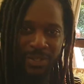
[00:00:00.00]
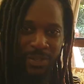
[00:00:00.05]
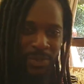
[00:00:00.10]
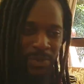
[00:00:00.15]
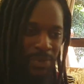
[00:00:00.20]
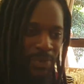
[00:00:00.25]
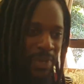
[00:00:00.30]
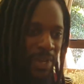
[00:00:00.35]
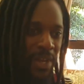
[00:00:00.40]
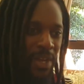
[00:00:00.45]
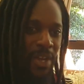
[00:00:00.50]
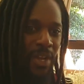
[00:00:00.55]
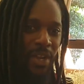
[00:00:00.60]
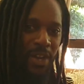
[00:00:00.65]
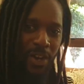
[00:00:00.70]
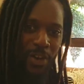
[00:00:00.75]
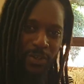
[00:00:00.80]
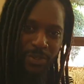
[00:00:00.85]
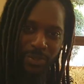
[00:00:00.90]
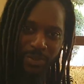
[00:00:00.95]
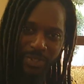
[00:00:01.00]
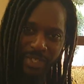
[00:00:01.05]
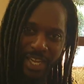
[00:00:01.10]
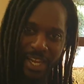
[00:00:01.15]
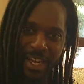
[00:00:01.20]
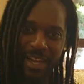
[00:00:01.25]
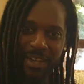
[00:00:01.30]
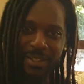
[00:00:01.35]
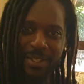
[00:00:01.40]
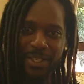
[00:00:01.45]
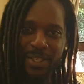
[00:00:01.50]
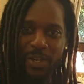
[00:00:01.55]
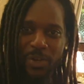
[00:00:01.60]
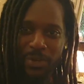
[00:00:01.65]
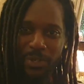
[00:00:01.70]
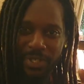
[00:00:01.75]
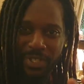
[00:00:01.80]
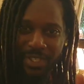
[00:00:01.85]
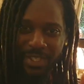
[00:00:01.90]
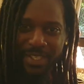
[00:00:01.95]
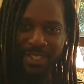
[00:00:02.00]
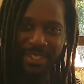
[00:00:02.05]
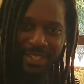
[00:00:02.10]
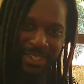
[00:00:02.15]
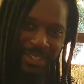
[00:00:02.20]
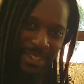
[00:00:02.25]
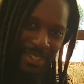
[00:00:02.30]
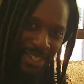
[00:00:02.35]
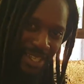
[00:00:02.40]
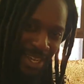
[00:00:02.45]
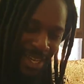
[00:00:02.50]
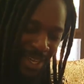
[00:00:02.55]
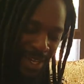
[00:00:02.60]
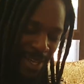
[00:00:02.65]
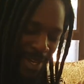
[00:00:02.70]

So, also shout out to those sisters.